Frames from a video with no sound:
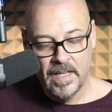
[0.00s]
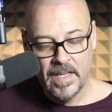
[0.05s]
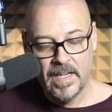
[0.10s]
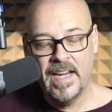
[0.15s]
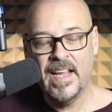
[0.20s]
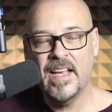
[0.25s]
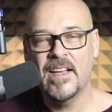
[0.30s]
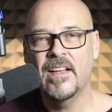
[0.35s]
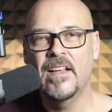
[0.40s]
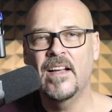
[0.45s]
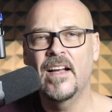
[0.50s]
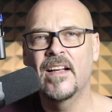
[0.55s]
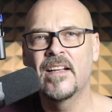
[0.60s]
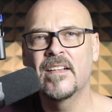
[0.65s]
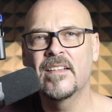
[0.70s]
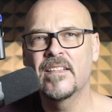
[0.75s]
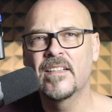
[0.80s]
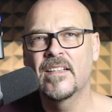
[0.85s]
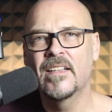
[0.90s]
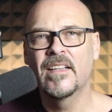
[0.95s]
Now,
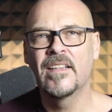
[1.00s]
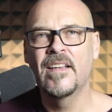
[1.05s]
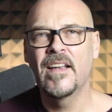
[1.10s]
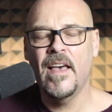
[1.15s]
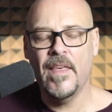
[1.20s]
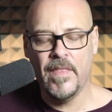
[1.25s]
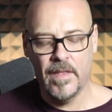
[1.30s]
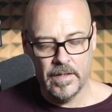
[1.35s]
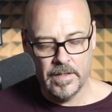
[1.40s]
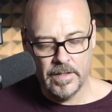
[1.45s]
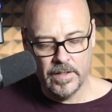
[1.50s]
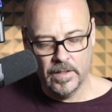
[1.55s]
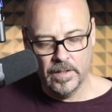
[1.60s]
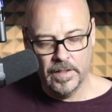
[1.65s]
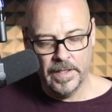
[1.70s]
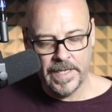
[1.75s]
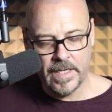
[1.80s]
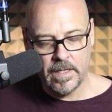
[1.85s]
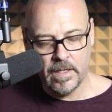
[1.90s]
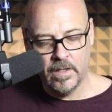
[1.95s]
another little
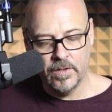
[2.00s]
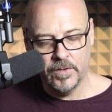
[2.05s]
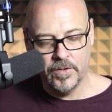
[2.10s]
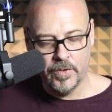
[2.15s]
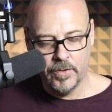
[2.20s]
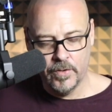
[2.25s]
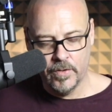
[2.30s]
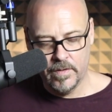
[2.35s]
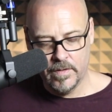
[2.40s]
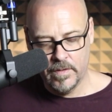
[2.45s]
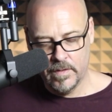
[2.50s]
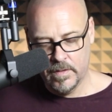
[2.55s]
lick I'll do